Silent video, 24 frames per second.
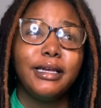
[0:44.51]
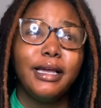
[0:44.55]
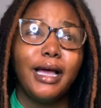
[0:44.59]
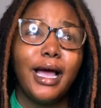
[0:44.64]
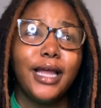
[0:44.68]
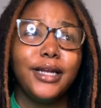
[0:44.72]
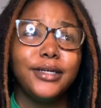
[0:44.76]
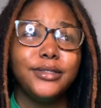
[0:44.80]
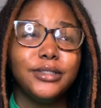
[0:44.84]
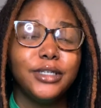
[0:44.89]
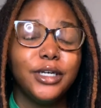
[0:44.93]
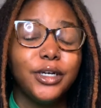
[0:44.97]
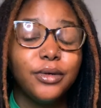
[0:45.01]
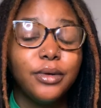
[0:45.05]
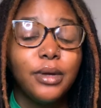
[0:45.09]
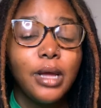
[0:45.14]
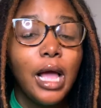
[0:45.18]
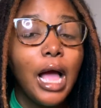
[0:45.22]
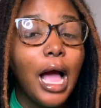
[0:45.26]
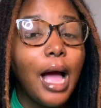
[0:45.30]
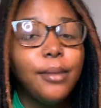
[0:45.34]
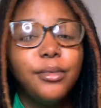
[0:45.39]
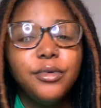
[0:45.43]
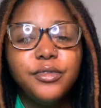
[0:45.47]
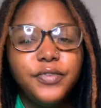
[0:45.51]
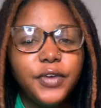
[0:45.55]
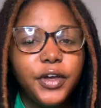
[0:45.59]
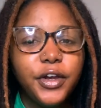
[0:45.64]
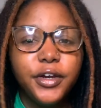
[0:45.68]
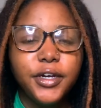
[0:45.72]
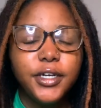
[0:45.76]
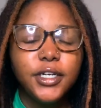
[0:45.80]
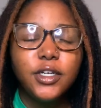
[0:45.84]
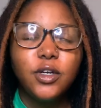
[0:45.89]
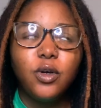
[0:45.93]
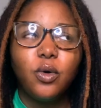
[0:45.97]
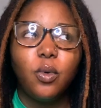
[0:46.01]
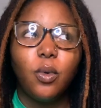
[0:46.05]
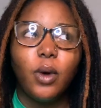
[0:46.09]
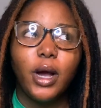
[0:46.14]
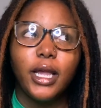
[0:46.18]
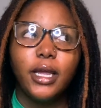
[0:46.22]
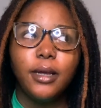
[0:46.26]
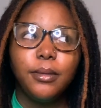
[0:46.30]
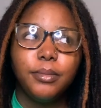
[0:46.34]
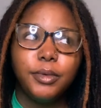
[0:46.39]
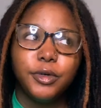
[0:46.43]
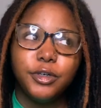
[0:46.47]
don't know. I'm a very
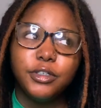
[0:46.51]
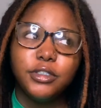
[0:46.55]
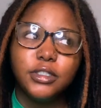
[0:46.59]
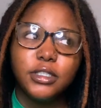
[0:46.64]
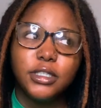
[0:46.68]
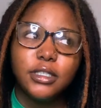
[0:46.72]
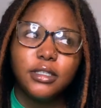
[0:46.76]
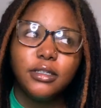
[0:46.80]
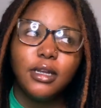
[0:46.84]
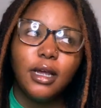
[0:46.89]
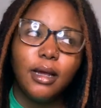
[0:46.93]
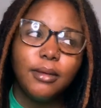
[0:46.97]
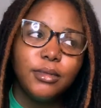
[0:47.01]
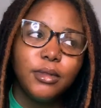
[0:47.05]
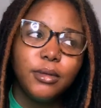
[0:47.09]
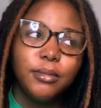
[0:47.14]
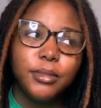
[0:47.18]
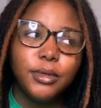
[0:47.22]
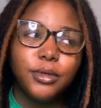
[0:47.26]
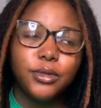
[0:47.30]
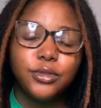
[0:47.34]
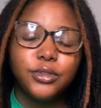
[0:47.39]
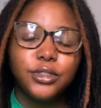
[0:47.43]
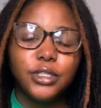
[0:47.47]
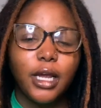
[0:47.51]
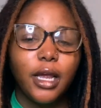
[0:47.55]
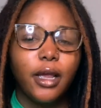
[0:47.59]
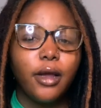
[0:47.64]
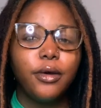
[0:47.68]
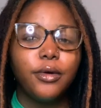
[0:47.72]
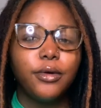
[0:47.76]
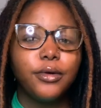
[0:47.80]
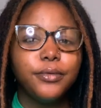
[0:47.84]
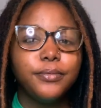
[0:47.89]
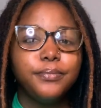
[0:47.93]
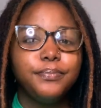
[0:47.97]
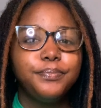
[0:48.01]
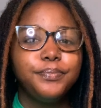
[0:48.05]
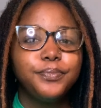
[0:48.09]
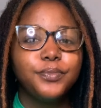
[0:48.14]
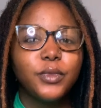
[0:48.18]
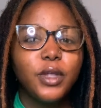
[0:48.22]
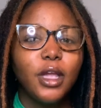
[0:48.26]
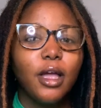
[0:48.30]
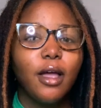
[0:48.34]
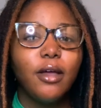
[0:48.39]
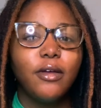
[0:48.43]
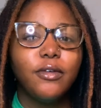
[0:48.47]
quiet person. I'm the middle child
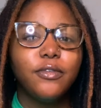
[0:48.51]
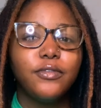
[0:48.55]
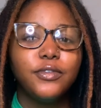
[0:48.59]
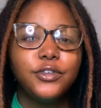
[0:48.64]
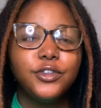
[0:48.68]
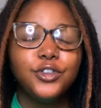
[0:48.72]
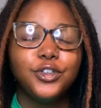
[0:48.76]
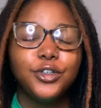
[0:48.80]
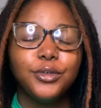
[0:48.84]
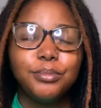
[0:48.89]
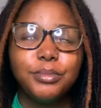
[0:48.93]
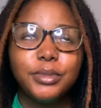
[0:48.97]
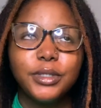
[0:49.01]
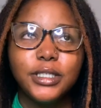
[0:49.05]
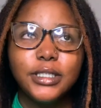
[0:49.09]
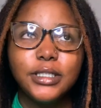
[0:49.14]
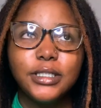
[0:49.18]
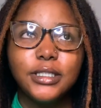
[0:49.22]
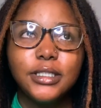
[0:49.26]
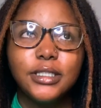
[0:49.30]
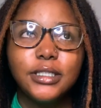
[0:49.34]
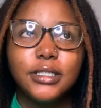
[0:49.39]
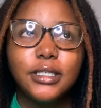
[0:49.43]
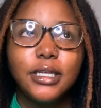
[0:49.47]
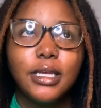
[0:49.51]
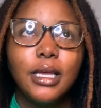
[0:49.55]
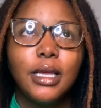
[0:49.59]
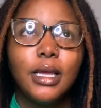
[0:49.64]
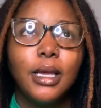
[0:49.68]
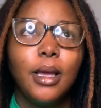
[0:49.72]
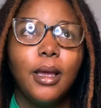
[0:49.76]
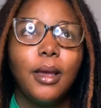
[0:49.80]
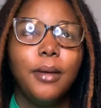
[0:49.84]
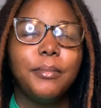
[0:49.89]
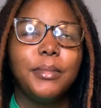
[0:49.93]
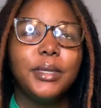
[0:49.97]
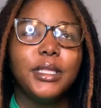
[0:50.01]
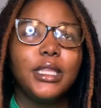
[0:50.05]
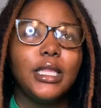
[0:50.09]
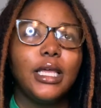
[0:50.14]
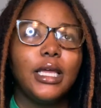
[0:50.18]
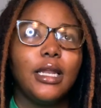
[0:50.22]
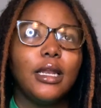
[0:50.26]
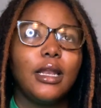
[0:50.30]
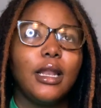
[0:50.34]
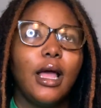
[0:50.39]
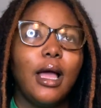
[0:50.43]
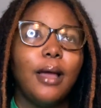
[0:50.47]
of triplets, but
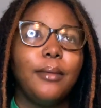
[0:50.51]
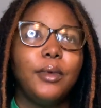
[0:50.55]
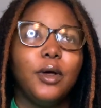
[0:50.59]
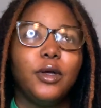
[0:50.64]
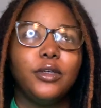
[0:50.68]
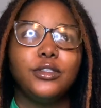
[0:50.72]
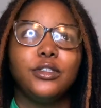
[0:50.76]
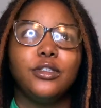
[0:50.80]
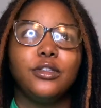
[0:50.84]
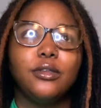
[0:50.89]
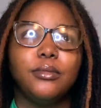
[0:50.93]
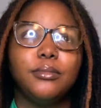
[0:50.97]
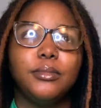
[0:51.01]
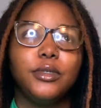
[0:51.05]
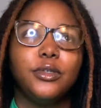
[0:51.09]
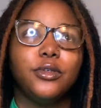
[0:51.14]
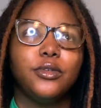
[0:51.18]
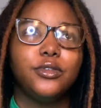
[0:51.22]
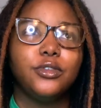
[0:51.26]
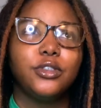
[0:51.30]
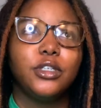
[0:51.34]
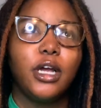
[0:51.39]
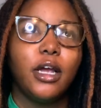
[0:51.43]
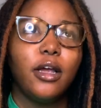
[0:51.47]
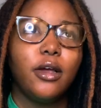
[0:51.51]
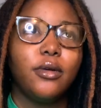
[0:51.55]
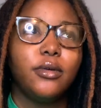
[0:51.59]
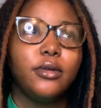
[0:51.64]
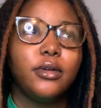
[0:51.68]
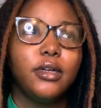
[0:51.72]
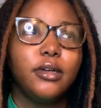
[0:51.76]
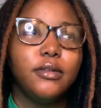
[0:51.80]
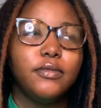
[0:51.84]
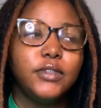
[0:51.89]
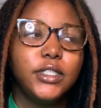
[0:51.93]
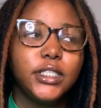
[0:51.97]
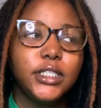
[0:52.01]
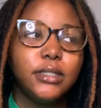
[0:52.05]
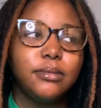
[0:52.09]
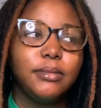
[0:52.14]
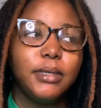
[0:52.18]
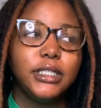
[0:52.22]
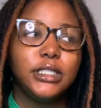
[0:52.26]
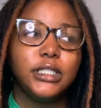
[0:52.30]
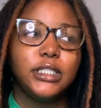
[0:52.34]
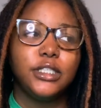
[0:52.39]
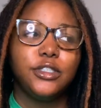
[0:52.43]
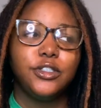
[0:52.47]
then I'm also the middle child of just
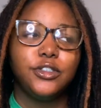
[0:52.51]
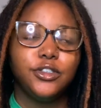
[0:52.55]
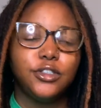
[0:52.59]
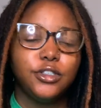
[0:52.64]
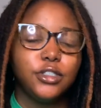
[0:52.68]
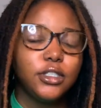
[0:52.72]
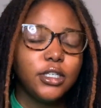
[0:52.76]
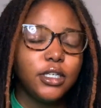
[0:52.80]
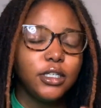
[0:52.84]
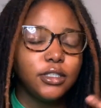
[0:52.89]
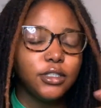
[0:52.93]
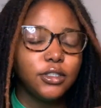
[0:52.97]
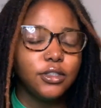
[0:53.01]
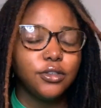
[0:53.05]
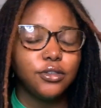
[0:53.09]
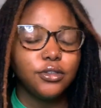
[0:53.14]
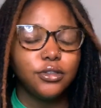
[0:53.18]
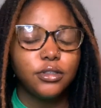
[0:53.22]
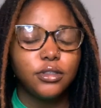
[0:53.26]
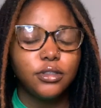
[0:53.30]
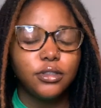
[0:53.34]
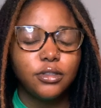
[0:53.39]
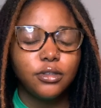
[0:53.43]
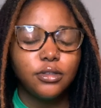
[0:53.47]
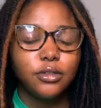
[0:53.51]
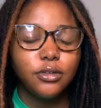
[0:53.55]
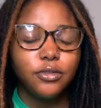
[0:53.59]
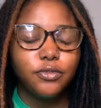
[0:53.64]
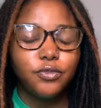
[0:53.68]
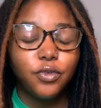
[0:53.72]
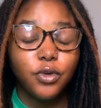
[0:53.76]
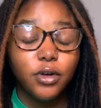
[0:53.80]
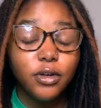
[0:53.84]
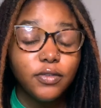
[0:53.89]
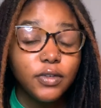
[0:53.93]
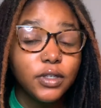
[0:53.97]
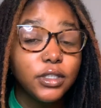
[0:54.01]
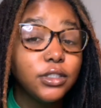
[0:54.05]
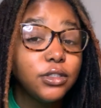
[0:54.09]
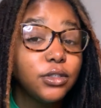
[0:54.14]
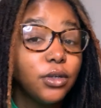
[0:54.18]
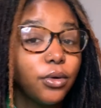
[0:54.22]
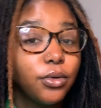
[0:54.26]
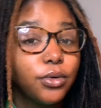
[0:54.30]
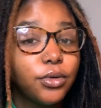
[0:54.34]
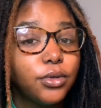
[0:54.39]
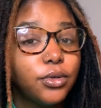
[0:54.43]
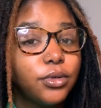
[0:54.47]
my sisters because there's 4 of us
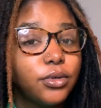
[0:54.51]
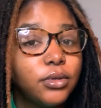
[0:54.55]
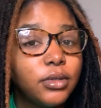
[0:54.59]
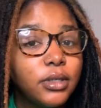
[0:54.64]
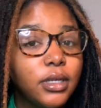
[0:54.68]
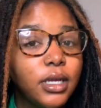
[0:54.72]
total.